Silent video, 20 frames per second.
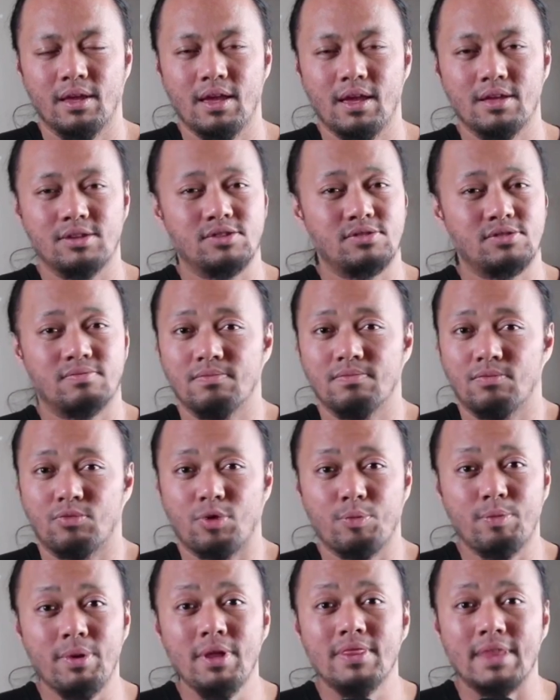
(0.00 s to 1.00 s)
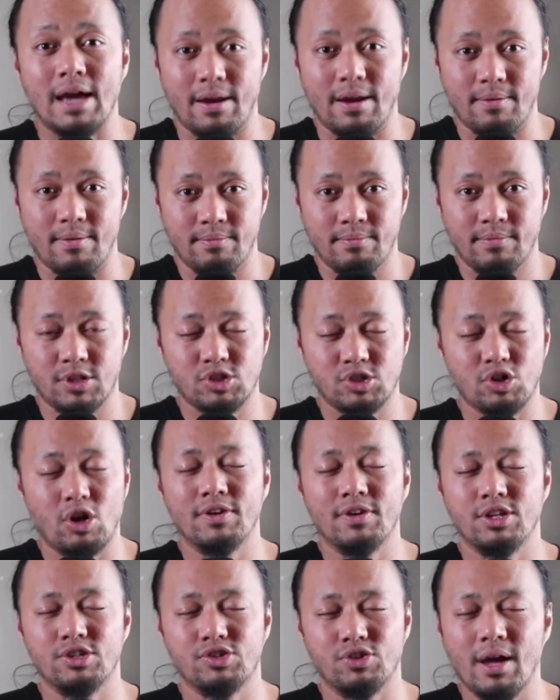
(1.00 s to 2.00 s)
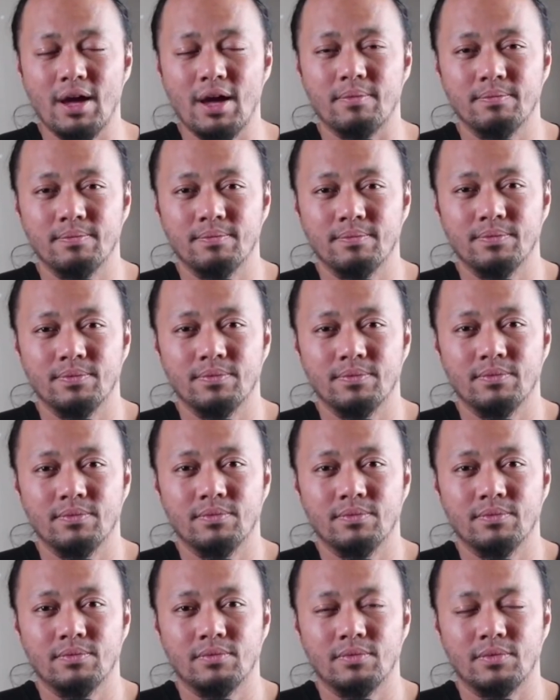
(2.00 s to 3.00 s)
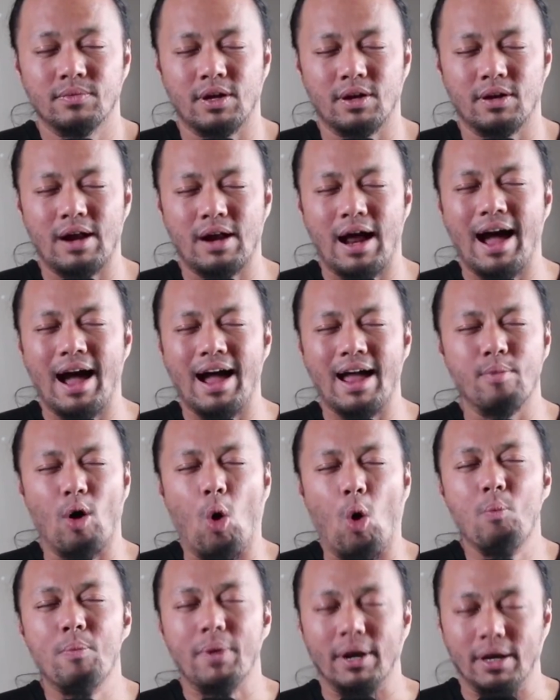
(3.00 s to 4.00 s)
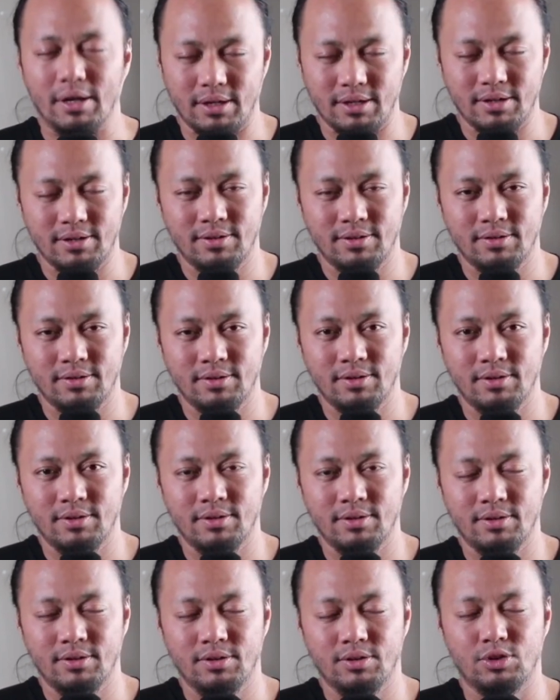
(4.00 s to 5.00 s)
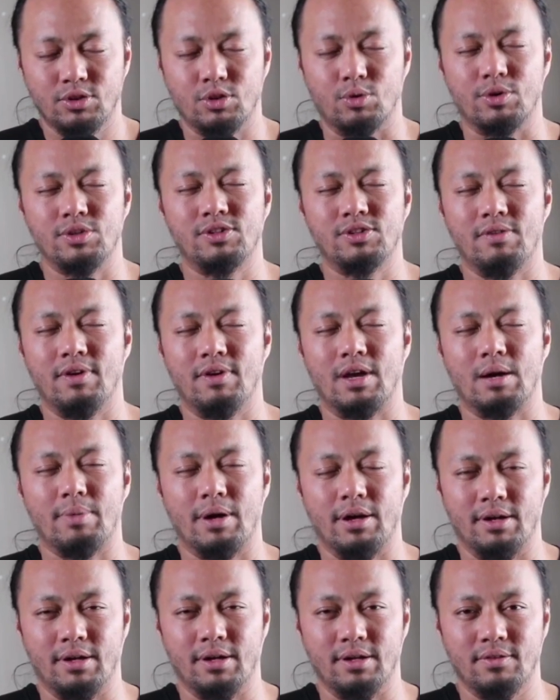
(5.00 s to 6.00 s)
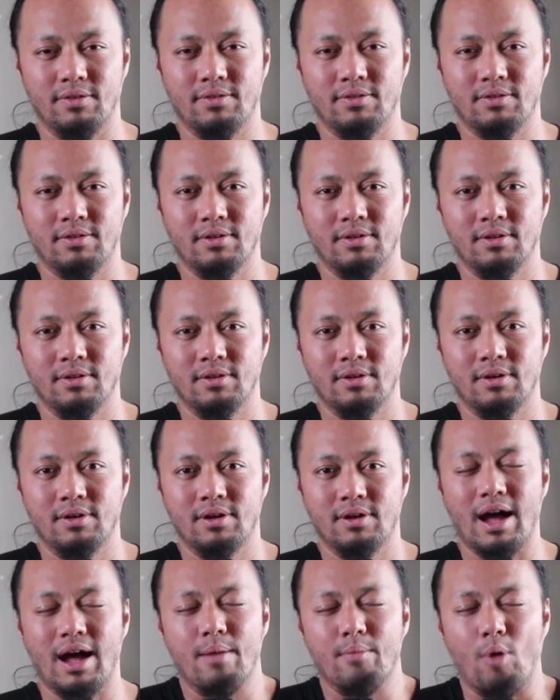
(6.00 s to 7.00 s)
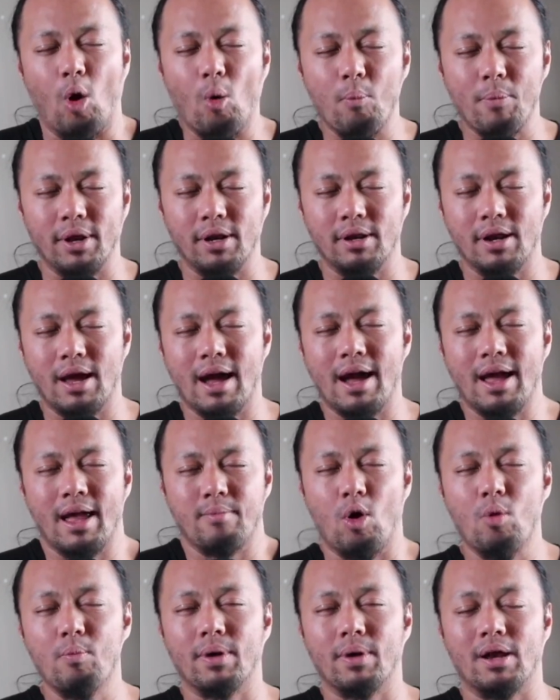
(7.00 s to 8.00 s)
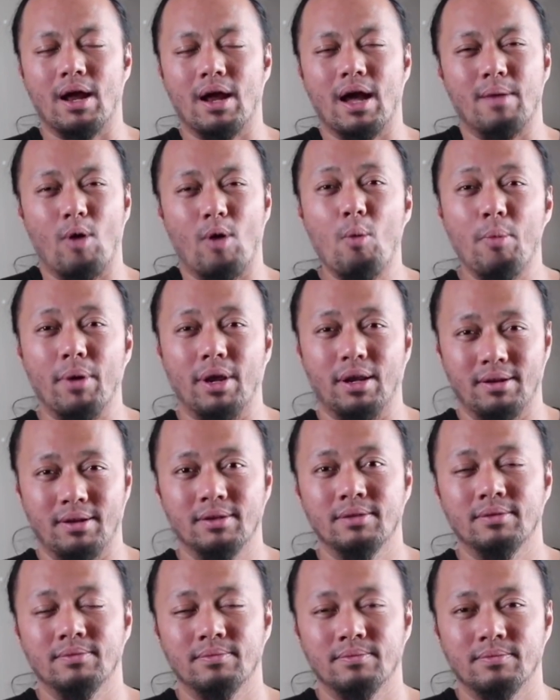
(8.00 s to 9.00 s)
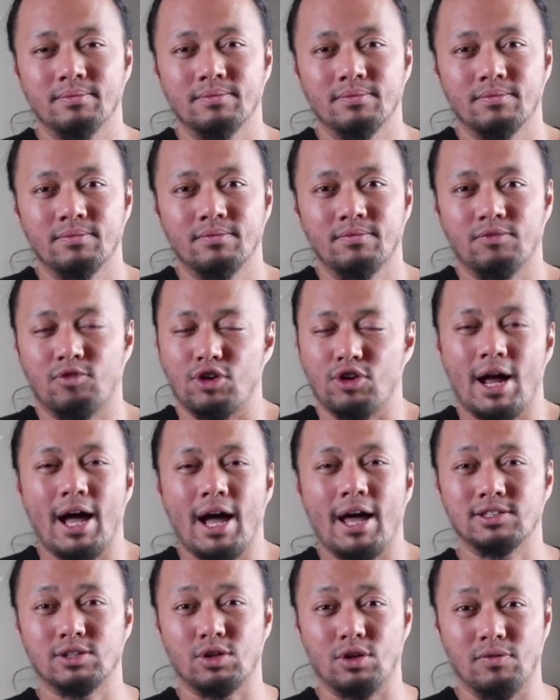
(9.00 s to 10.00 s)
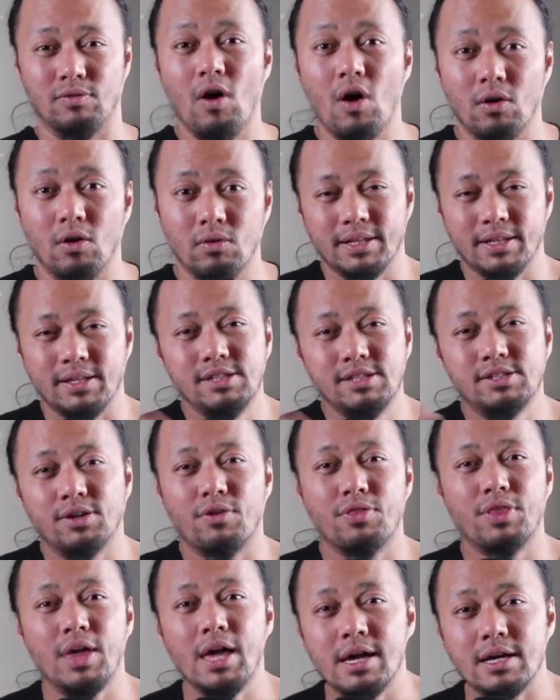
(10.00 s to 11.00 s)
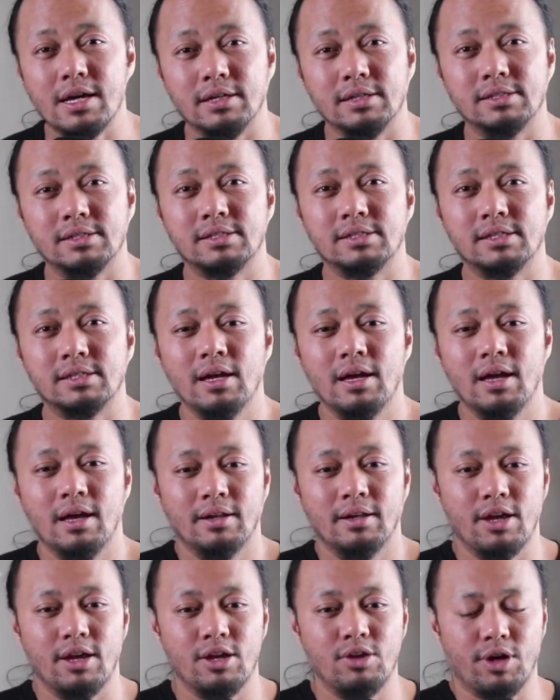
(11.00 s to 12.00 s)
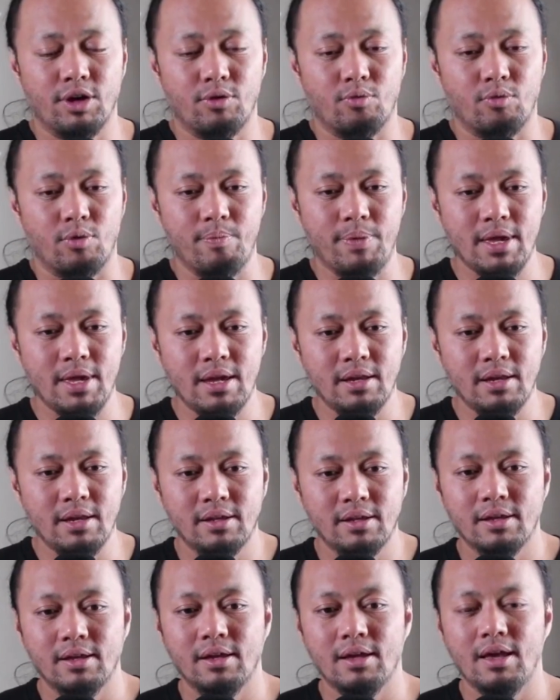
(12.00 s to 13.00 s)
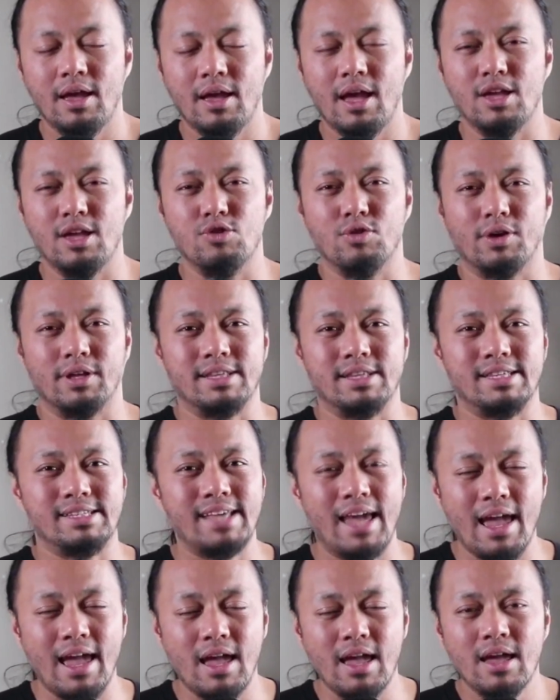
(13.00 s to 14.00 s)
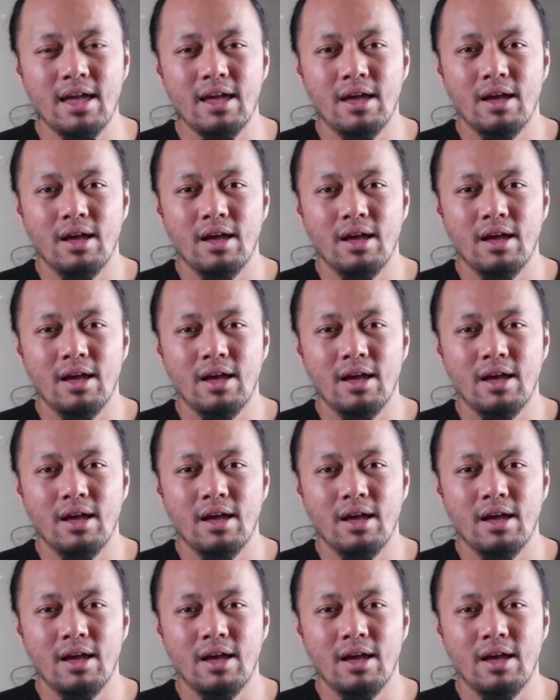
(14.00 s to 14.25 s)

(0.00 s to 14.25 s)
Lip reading: And just repeat that as often as you can. I am open to receiving abundance. I am open, I am open, I am open for the highest good of all. These are things that you can repeat and you can say